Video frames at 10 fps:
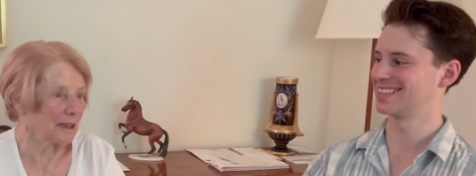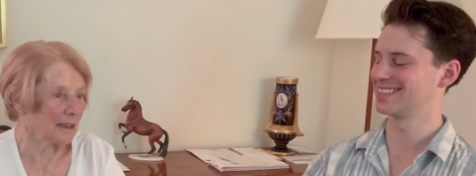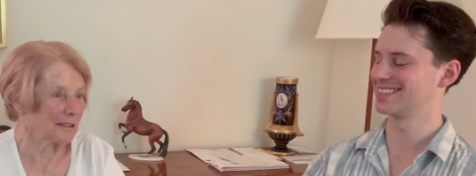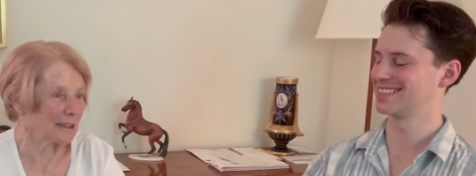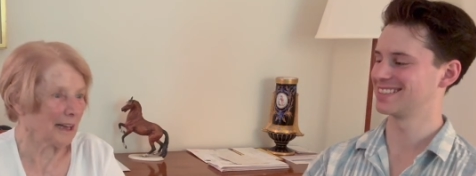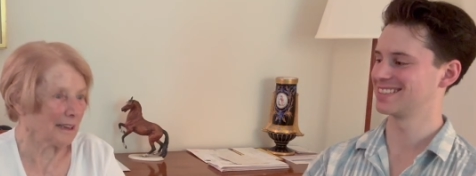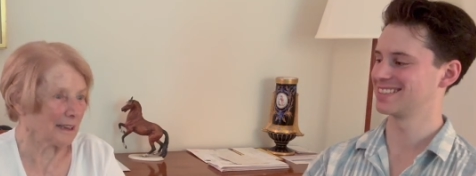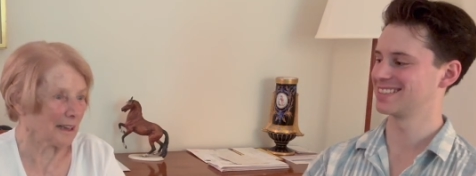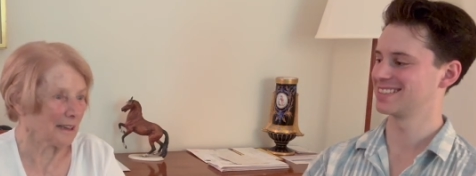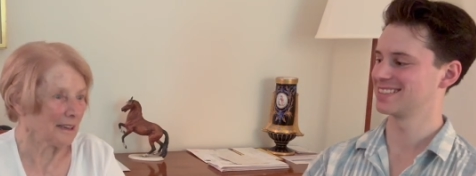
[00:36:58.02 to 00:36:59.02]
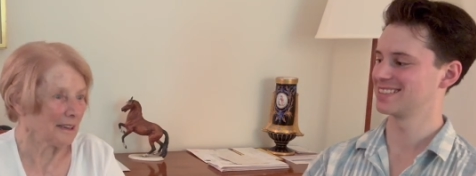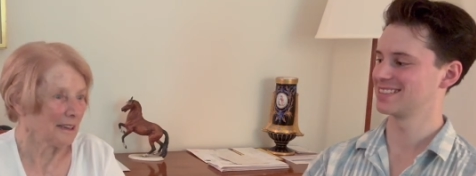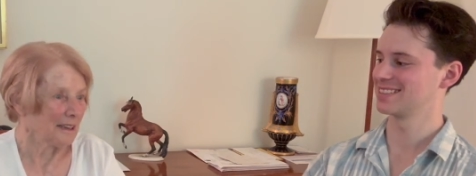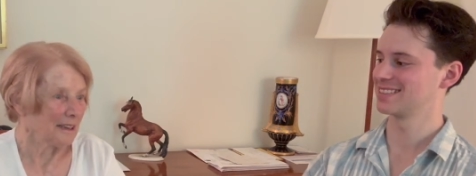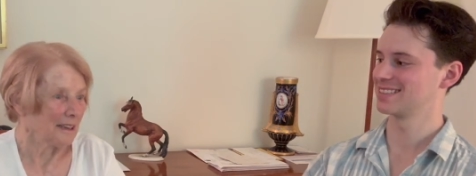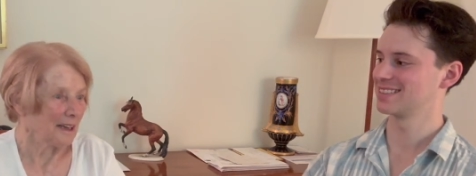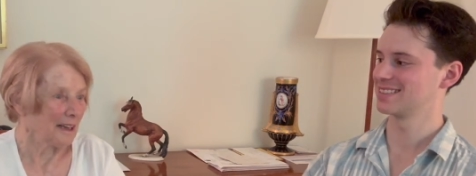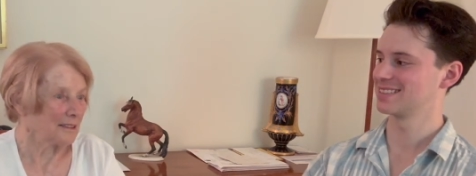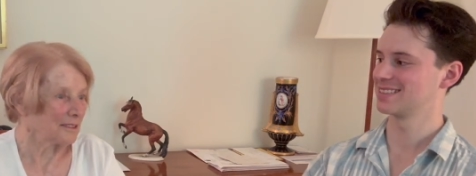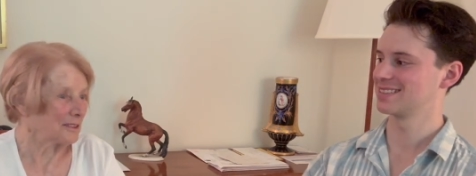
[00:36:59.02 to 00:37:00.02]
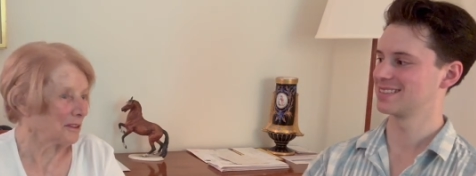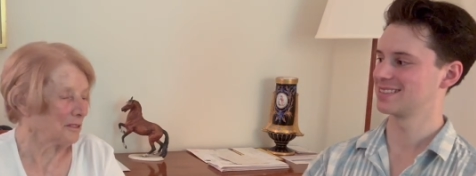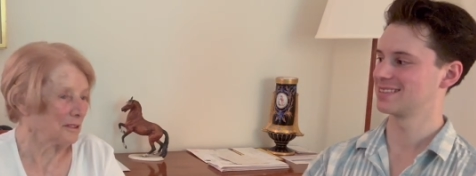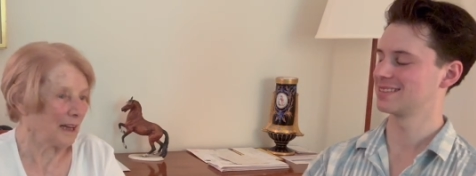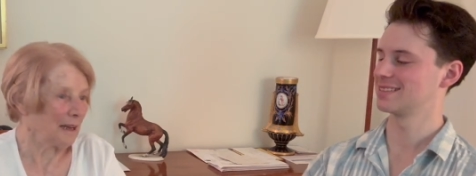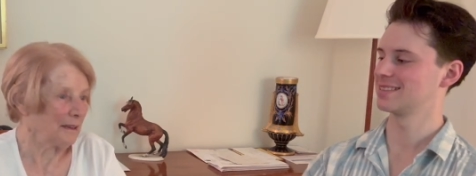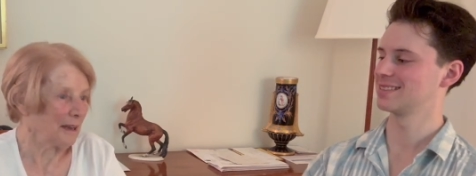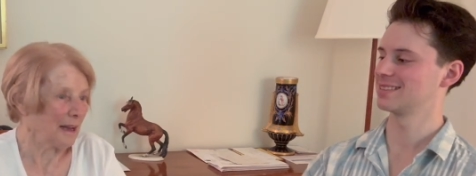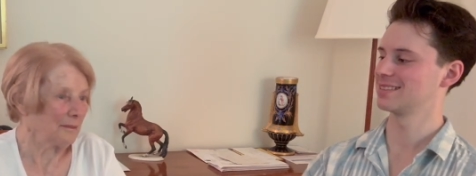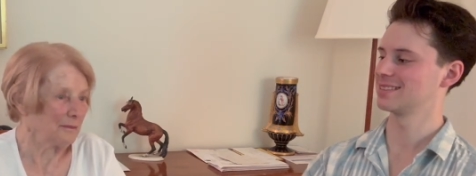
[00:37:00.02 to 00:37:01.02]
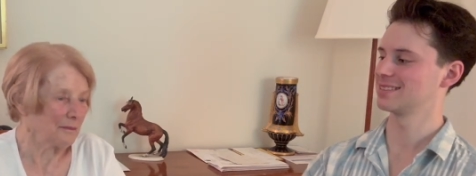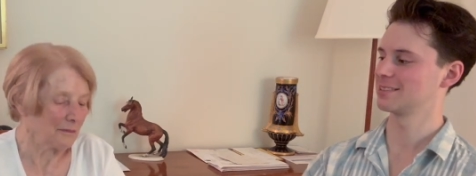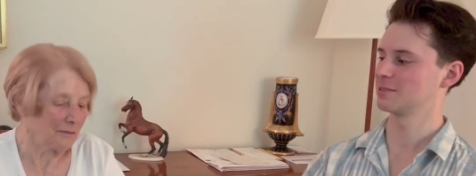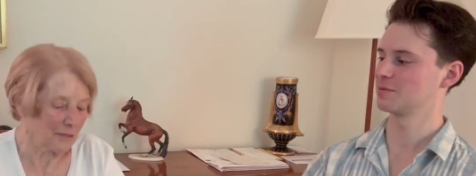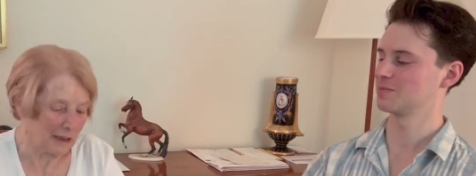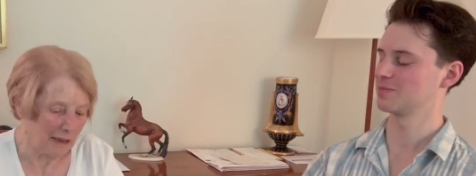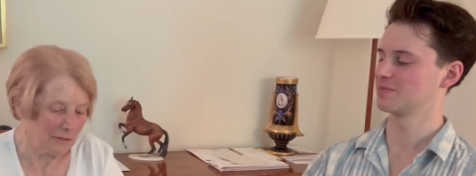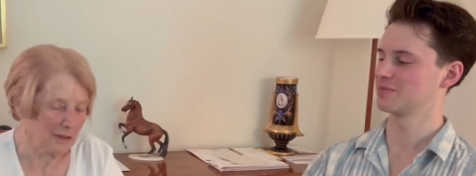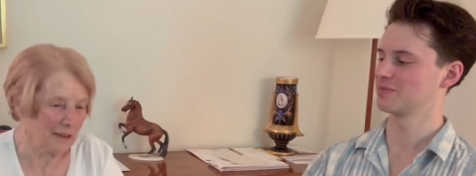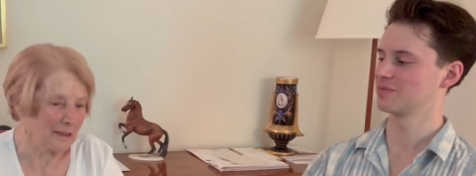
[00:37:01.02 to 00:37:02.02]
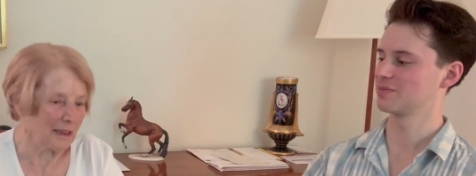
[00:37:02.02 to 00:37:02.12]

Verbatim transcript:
Speaker 1: that's Linda. And so I, I'm, whatever it